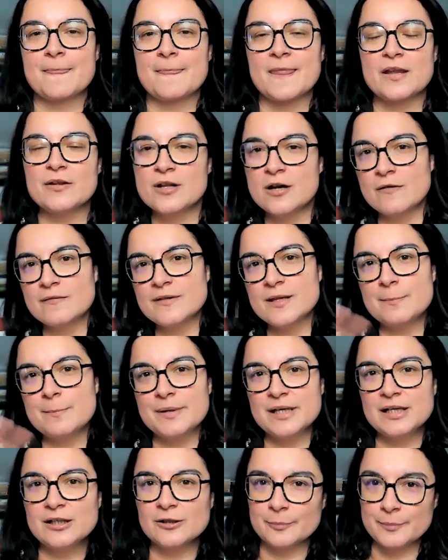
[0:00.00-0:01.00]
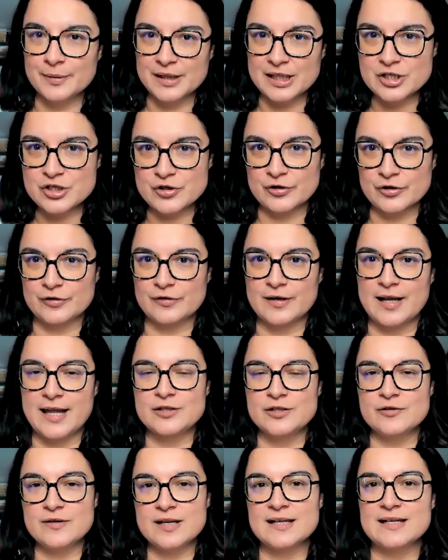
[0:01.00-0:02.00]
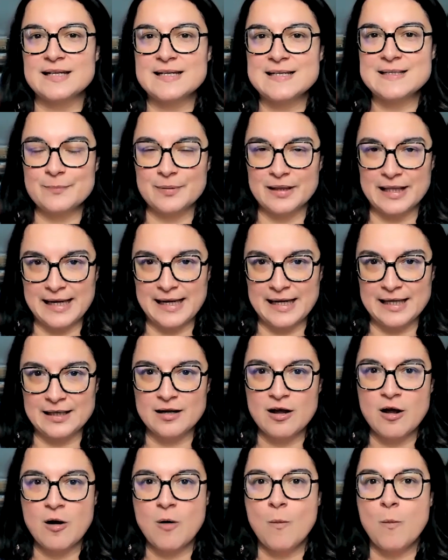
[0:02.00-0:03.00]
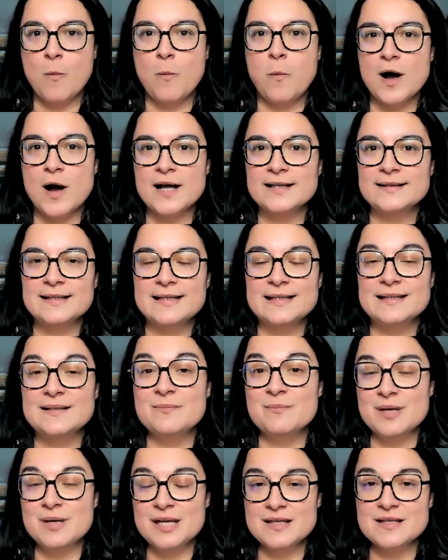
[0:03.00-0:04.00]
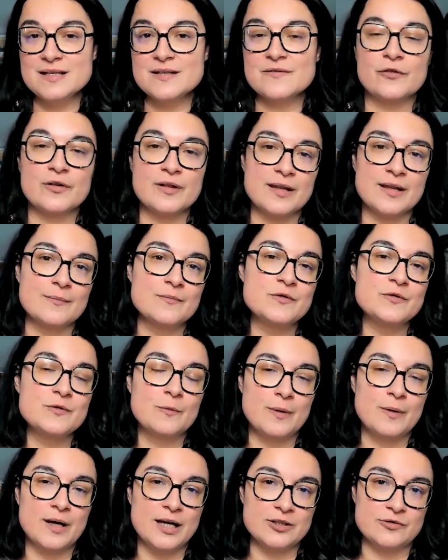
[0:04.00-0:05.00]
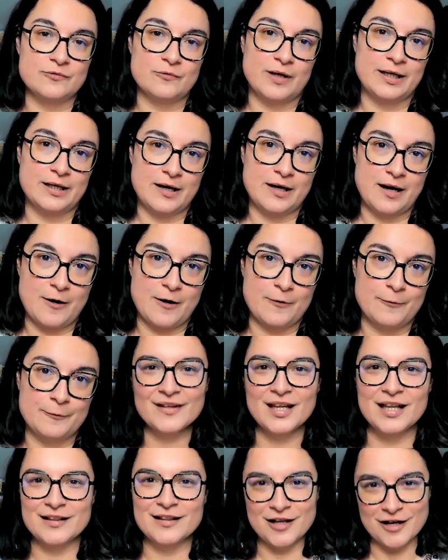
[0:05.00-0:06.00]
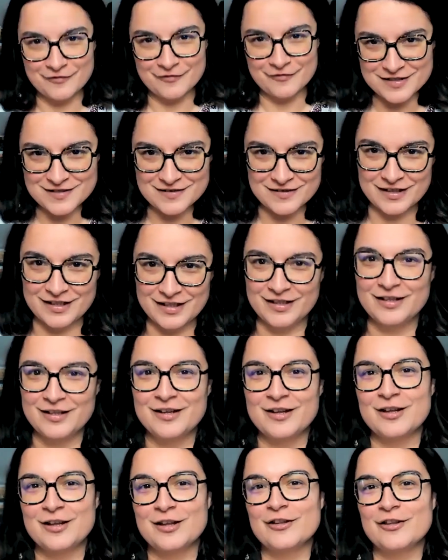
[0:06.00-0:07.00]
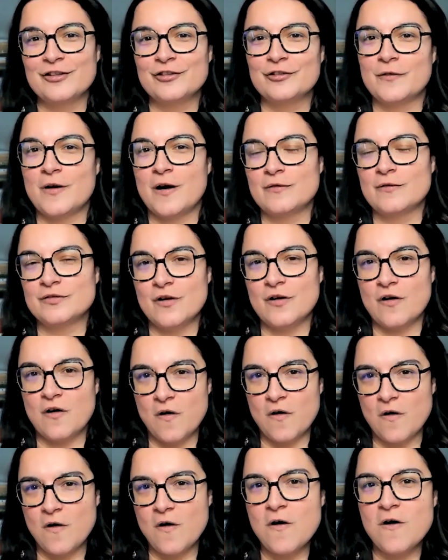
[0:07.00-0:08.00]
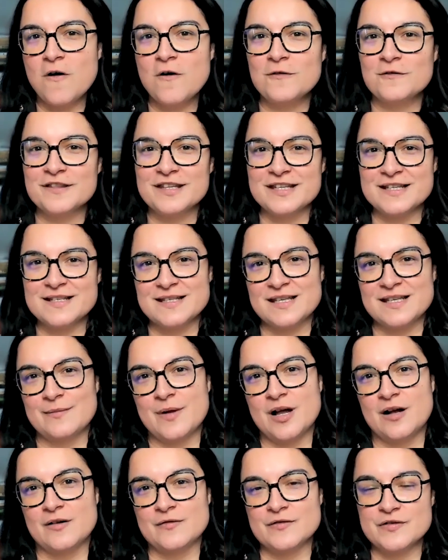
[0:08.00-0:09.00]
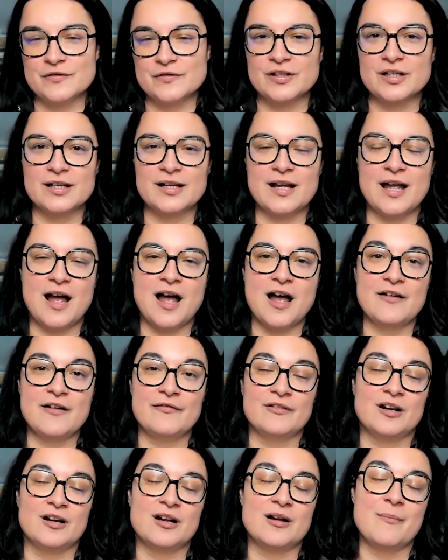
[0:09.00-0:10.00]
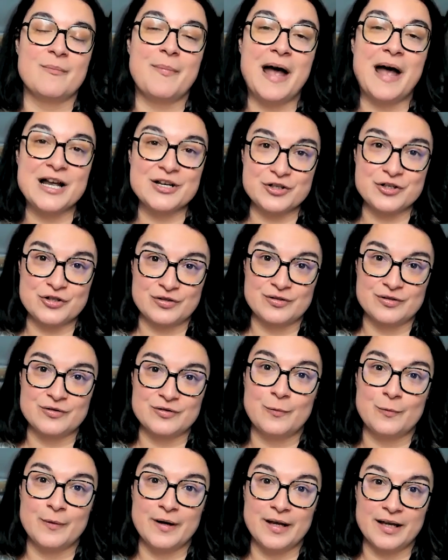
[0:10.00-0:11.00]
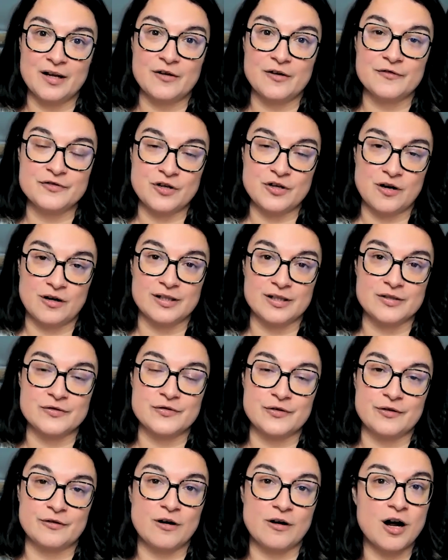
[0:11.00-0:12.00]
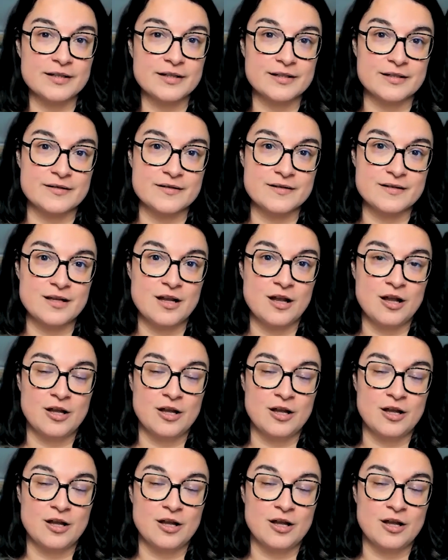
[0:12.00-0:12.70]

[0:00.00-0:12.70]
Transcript: the bigger picture, and you can explain what it means for them to wait right now. And obviously, throughout all these emails, you're going to have a compassionate way of talking to your audience.